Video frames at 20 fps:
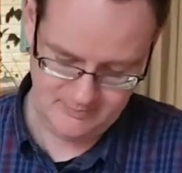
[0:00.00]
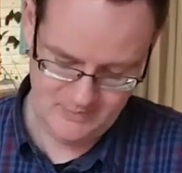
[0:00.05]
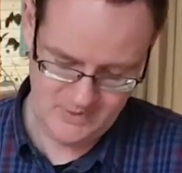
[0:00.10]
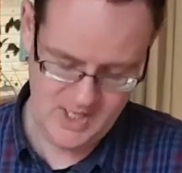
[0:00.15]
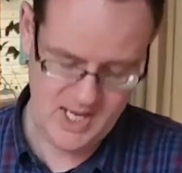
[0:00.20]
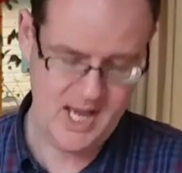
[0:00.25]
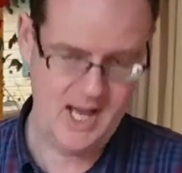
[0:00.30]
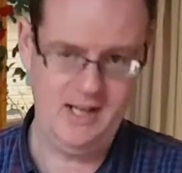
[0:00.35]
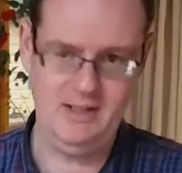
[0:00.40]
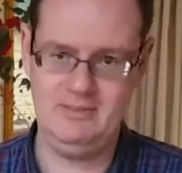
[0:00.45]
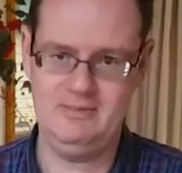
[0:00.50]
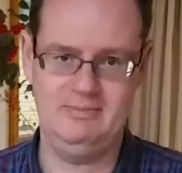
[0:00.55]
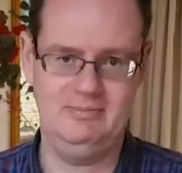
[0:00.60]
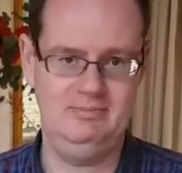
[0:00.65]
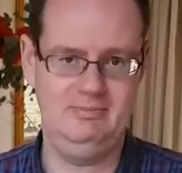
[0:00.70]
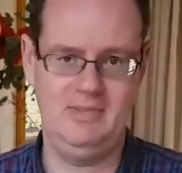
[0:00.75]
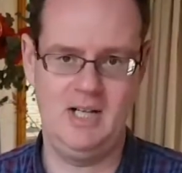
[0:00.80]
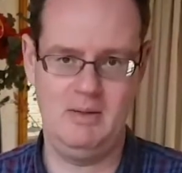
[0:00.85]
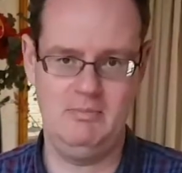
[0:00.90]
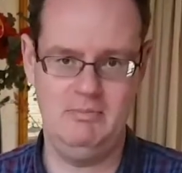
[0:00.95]
yeah,
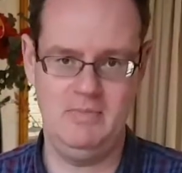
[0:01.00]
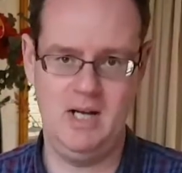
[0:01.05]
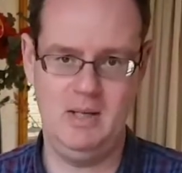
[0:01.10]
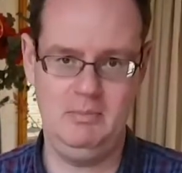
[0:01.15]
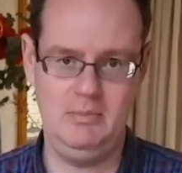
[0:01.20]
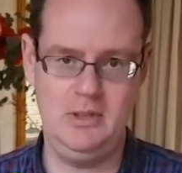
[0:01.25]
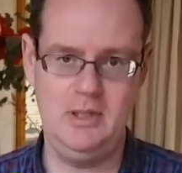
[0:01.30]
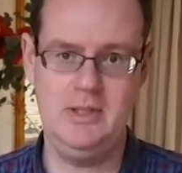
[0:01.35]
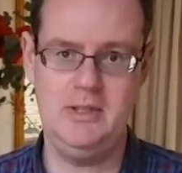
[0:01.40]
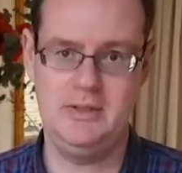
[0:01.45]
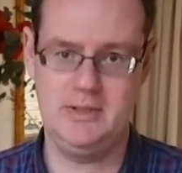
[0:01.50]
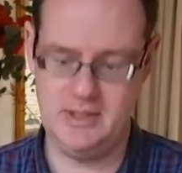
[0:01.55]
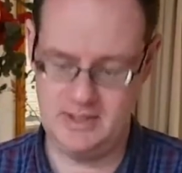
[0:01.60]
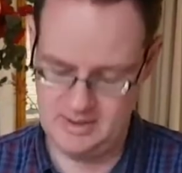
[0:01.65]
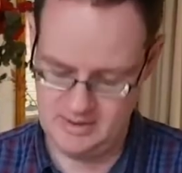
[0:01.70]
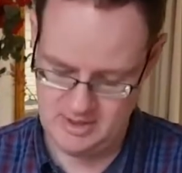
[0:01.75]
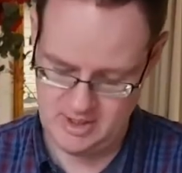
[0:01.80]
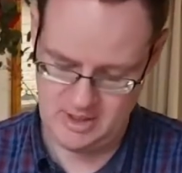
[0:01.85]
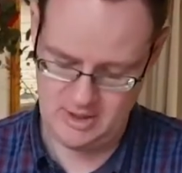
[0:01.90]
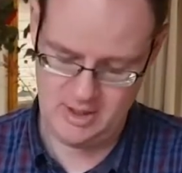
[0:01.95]
I'm
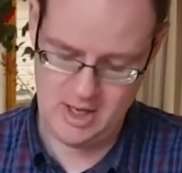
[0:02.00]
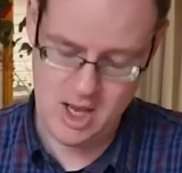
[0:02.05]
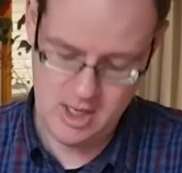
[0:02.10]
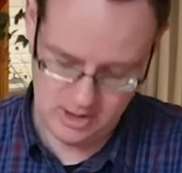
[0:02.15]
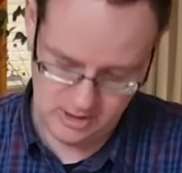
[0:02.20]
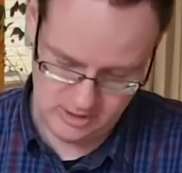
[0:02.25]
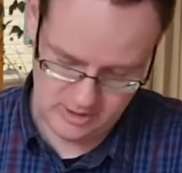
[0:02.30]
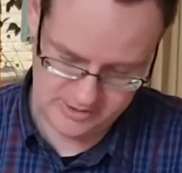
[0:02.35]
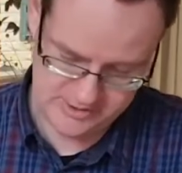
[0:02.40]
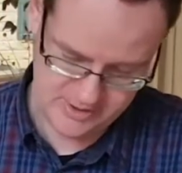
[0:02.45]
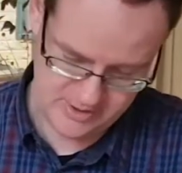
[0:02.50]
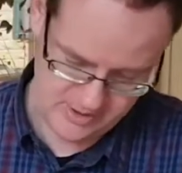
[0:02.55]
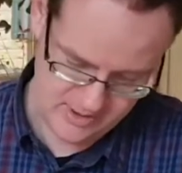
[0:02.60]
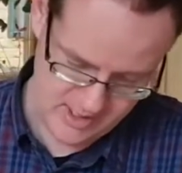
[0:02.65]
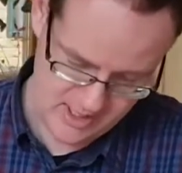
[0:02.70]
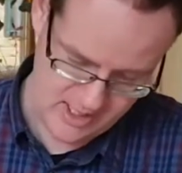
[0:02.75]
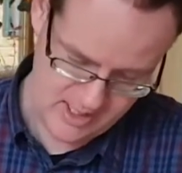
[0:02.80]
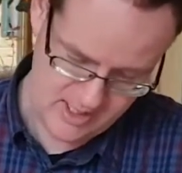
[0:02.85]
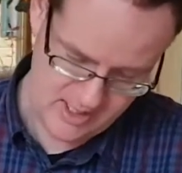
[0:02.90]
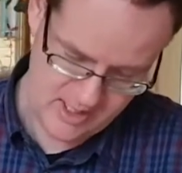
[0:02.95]
learning a lot
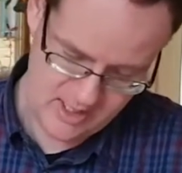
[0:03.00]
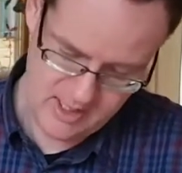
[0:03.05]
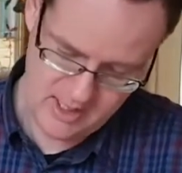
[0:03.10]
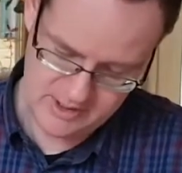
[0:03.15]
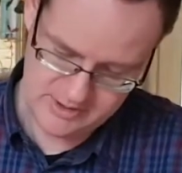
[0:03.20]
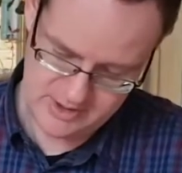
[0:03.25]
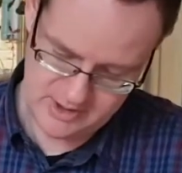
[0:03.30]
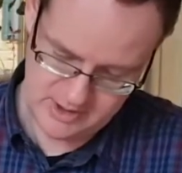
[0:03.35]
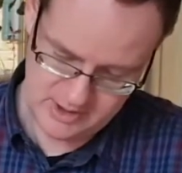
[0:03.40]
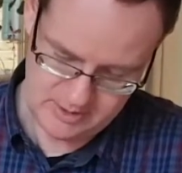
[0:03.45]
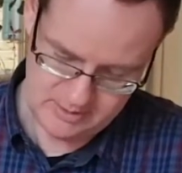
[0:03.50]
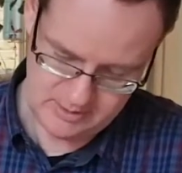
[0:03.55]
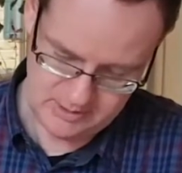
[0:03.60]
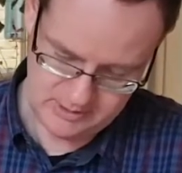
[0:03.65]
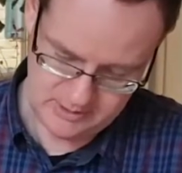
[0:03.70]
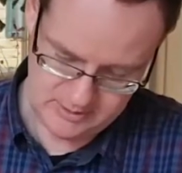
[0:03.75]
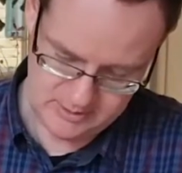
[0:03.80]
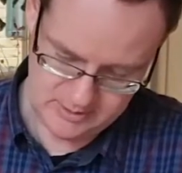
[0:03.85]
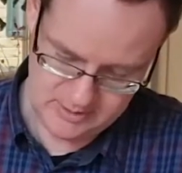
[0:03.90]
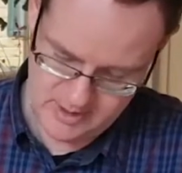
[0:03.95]
as I
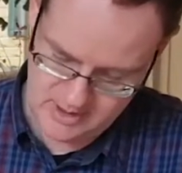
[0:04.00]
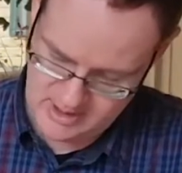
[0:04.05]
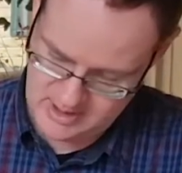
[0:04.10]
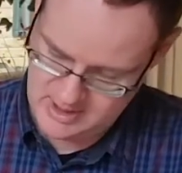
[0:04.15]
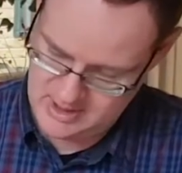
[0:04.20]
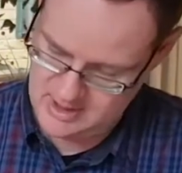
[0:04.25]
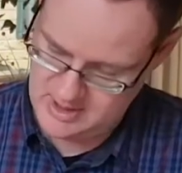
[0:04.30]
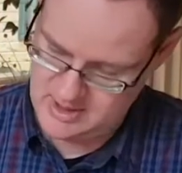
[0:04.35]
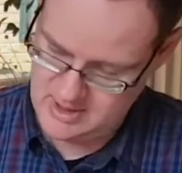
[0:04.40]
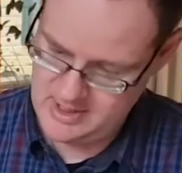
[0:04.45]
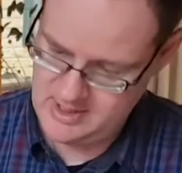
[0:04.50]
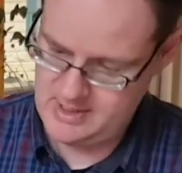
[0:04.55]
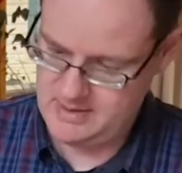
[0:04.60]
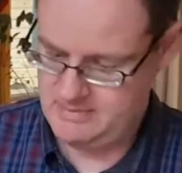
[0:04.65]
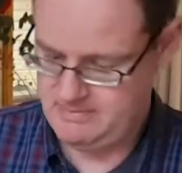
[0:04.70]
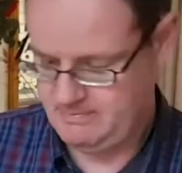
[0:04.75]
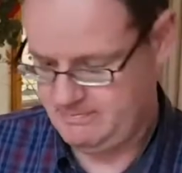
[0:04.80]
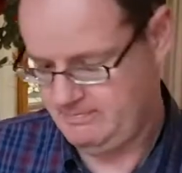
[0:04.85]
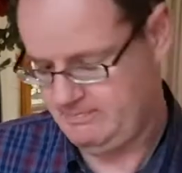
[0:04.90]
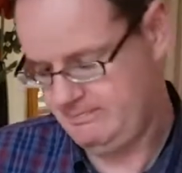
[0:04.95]
go
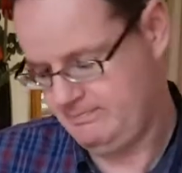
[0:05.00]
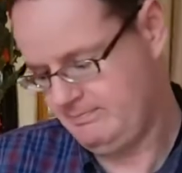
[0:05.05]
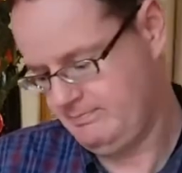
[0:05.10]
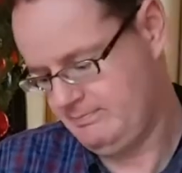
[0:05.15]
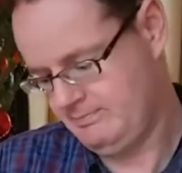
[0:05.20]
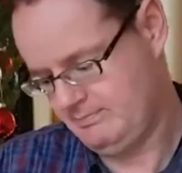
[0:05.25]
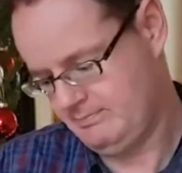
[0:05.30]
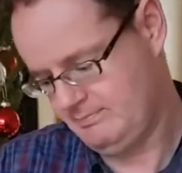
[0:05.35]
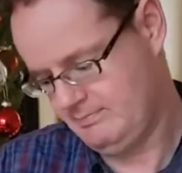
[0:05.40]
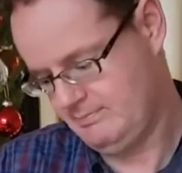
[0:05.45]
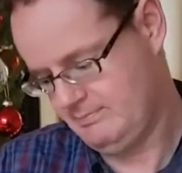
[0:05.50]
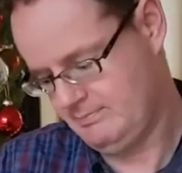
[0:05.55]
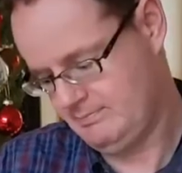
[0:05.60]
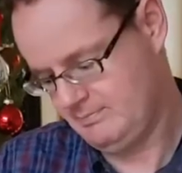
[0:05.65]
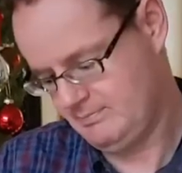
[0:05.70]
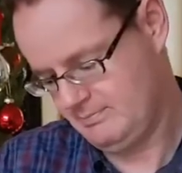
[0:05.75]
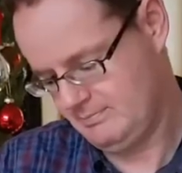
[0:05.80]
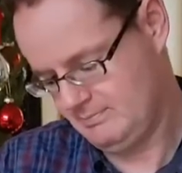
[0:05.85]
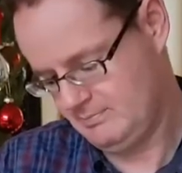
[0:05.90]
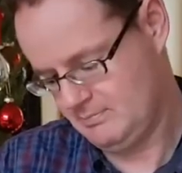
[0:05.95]
along.
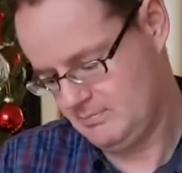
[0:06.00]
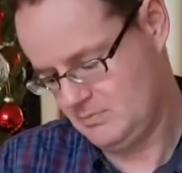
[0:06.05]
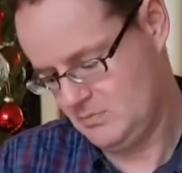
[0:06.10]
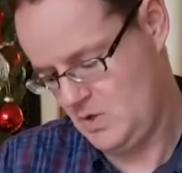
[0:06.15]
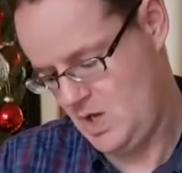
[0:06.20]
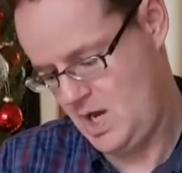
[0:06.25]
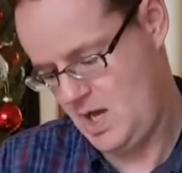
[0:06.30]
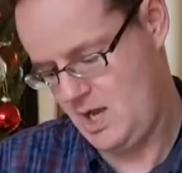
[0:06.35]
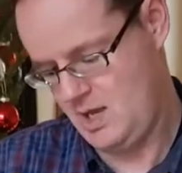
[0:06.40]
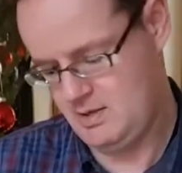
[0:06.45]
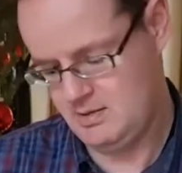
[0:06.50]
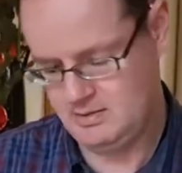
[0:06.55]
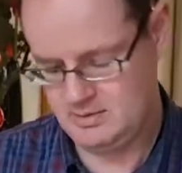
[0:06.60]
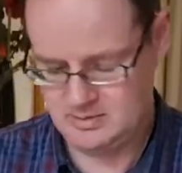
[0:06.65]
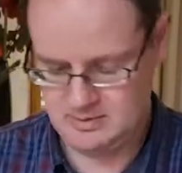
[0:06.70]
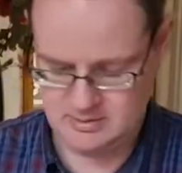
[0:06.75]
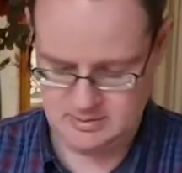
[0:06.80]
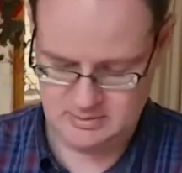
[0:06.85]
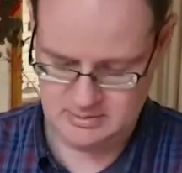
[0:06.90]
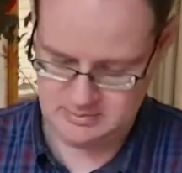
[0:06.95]
Yeah,
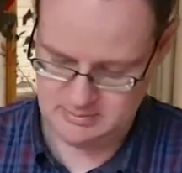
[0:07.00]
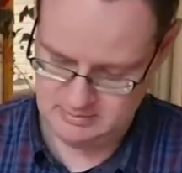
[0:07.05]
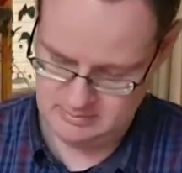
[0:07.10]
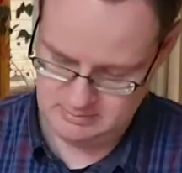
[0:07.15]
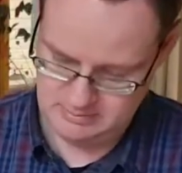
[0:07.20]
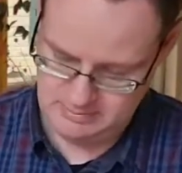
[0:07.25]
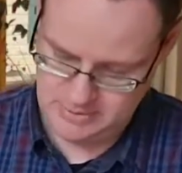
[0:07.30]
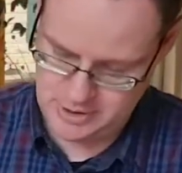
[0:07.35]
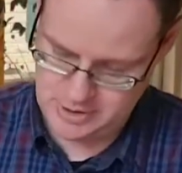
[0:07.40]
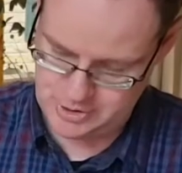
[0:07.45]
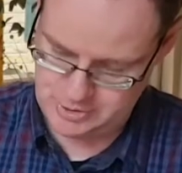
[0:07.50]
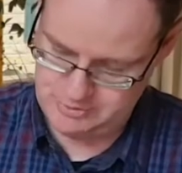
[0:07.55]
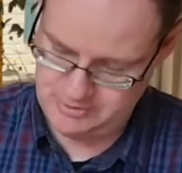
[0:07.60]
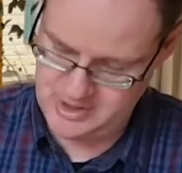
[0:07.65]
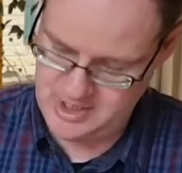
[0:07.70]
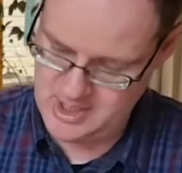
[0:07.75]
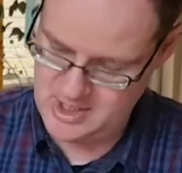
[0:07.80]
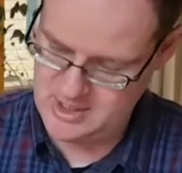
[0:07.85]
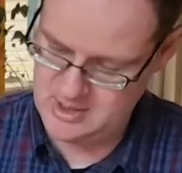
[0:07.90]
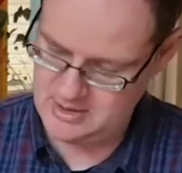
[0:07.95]
birch
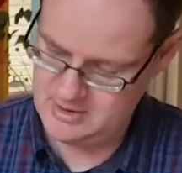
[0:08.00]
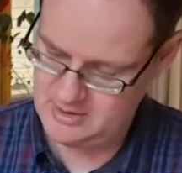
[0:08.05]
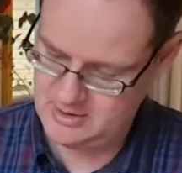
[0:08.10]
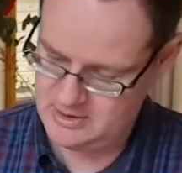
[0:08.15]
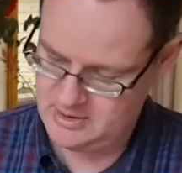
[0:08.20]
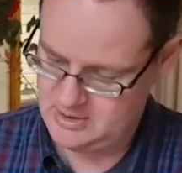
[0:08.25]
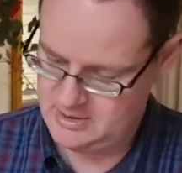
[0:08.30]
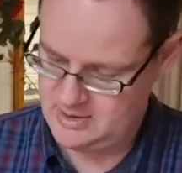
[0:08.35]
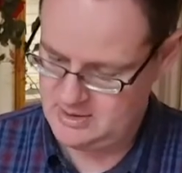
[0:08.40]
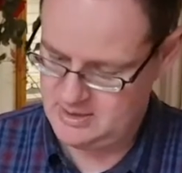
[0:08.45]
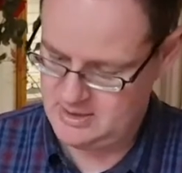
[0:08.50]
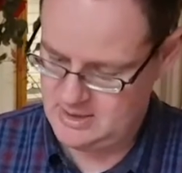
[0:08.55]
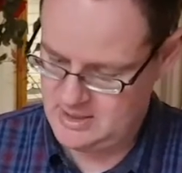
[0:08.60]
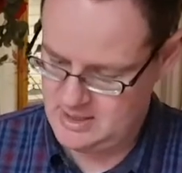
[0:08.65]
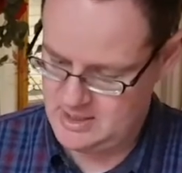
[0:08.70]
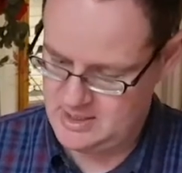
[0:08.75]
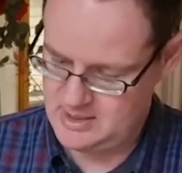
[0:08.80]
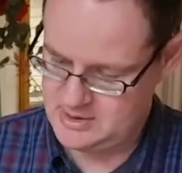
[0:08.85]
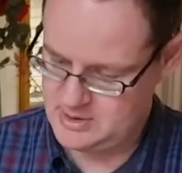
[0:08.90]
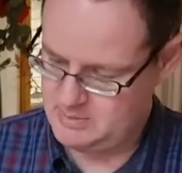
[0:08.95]
veneer
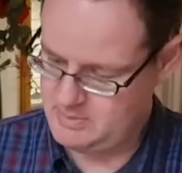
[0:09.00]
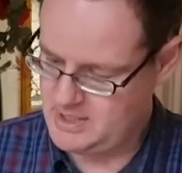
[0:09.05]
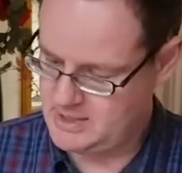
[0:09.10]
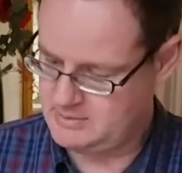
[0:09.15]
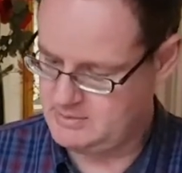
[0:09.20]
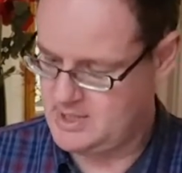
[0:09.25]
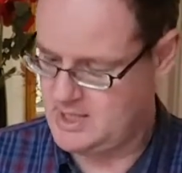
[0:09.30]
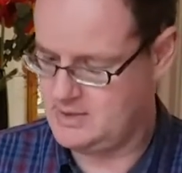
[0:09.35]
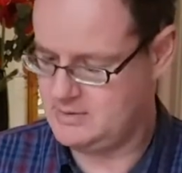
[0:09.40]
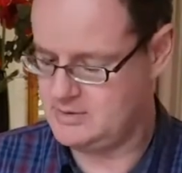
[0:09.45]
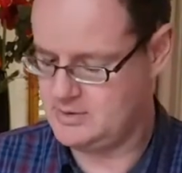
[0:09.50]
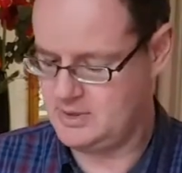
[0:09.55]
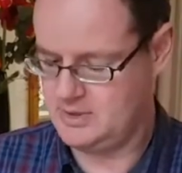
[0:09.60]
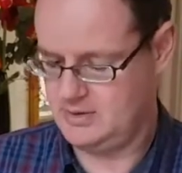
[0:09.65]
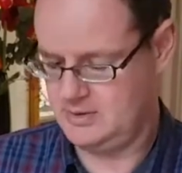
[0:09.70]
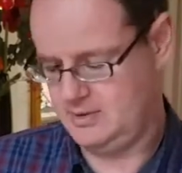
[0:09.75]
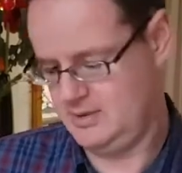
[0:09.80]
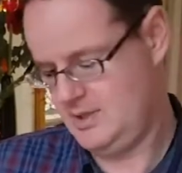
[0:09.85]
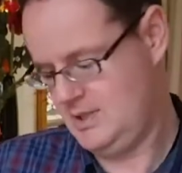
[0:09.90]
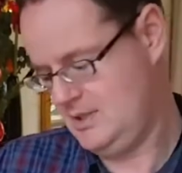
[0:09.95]
as a background,
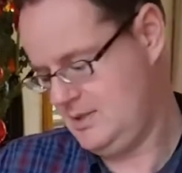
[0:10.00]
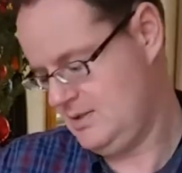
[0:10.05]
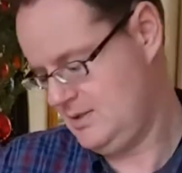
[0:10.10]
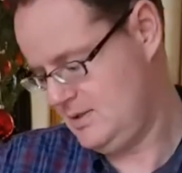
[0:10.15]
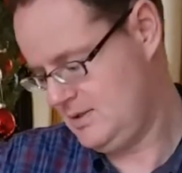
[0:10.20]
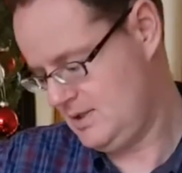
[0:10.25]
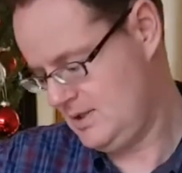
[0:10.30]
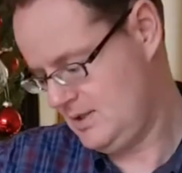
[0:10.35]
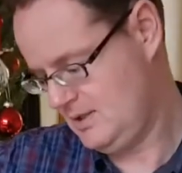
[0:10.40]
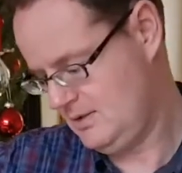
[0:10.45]
and